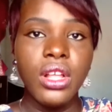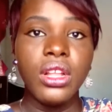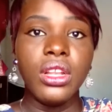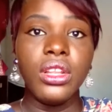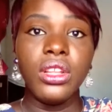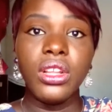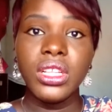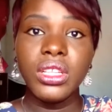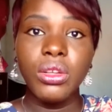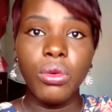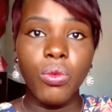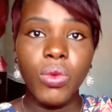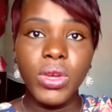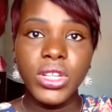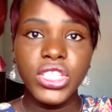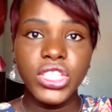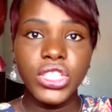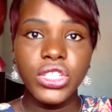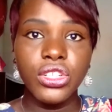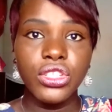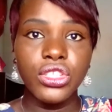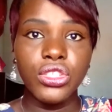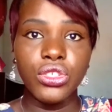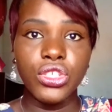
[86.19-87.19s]
not the
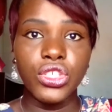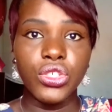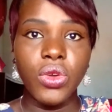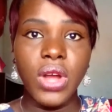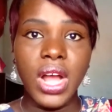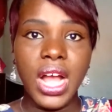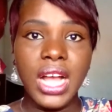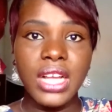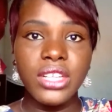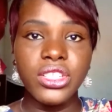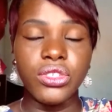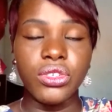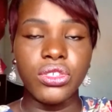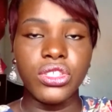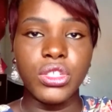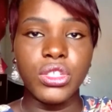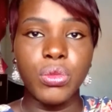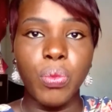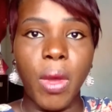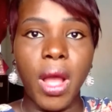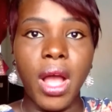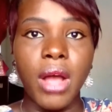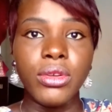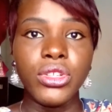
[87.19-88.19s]
questions you should ask your
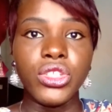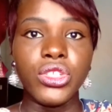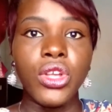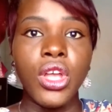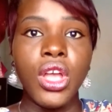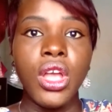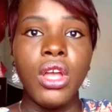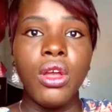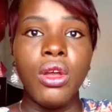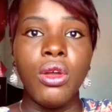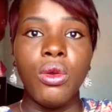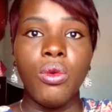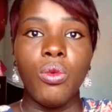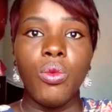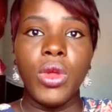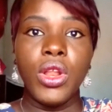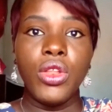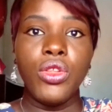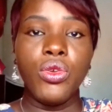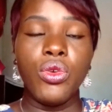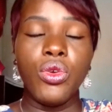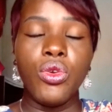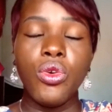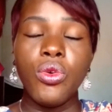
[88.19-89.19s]
spouse. When
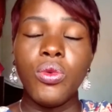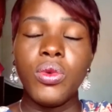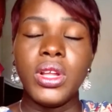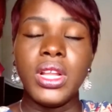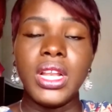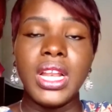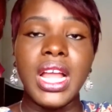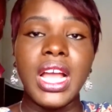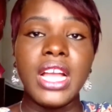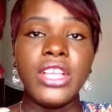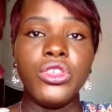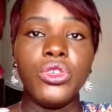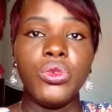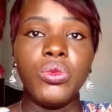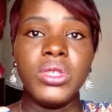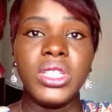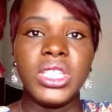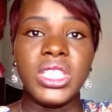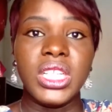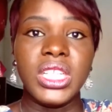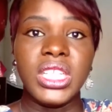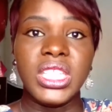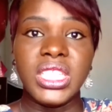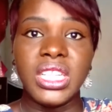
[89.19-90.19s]
you go online, you will
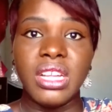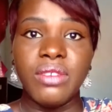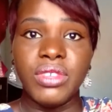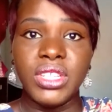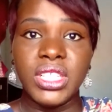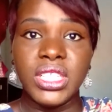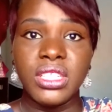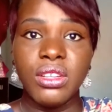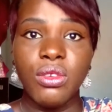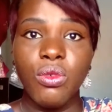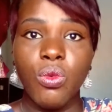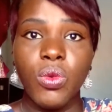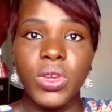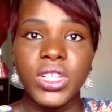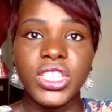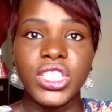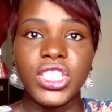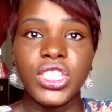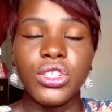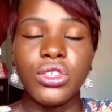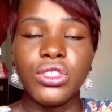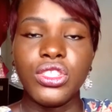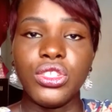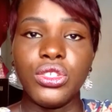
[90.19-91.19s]
see 17
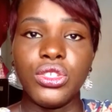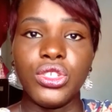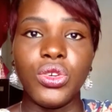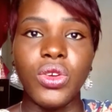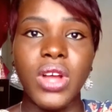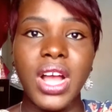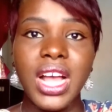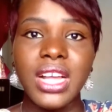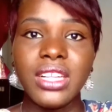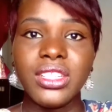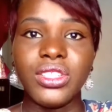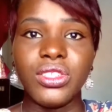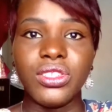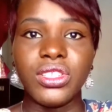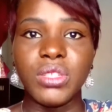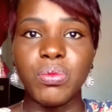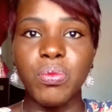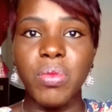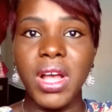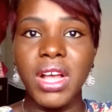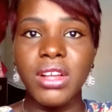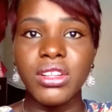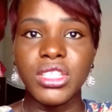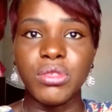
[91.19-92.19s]
questions you should ask your
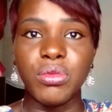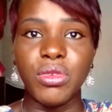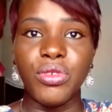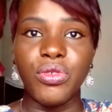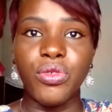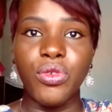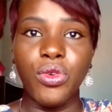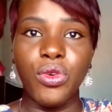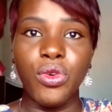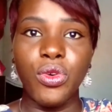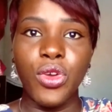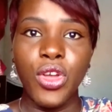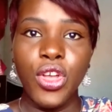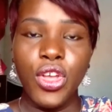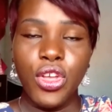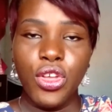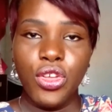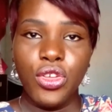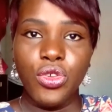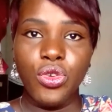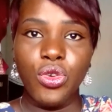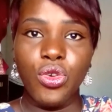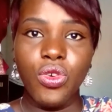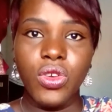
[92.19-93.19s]
spouse before
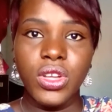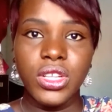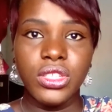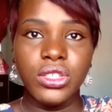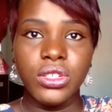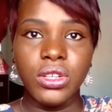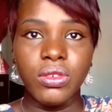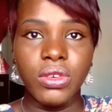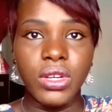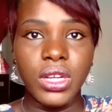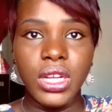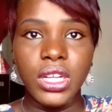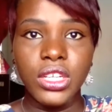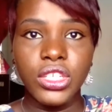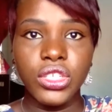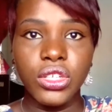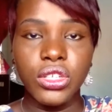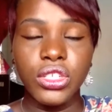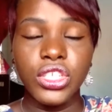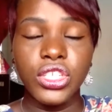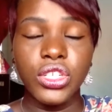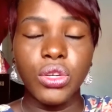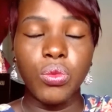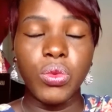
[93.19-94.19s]
you go into a
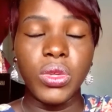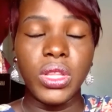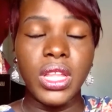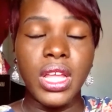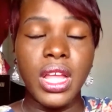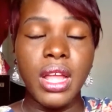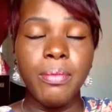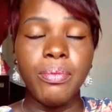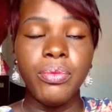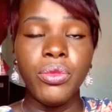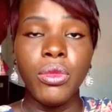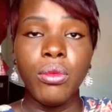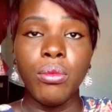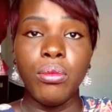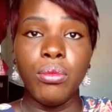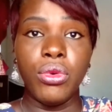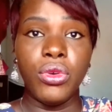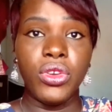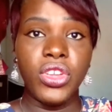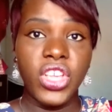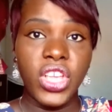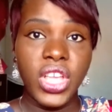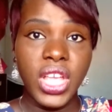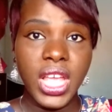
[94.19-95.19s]
relationship with them.
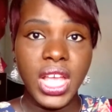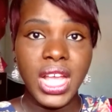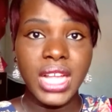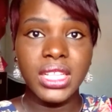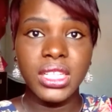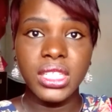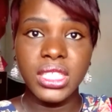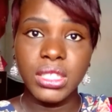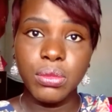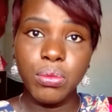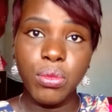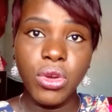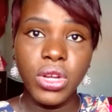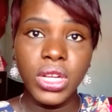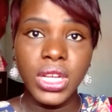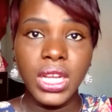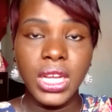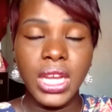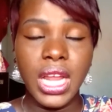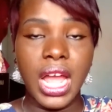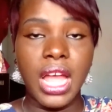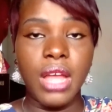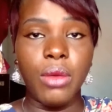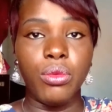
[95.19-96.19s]
But here this
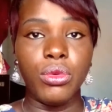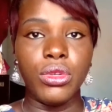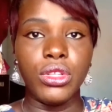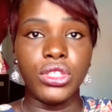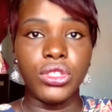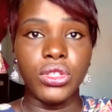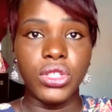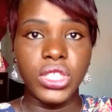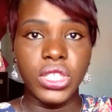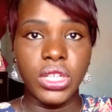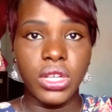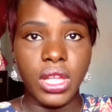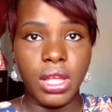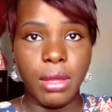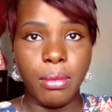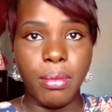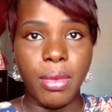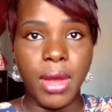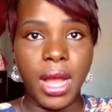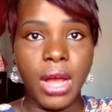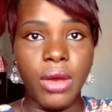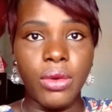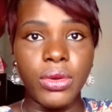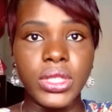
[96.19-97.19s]
morning, I want to talk
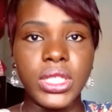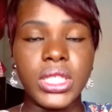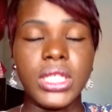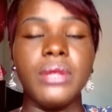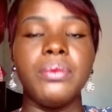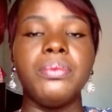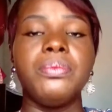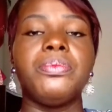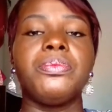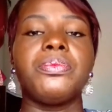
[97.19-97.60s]
about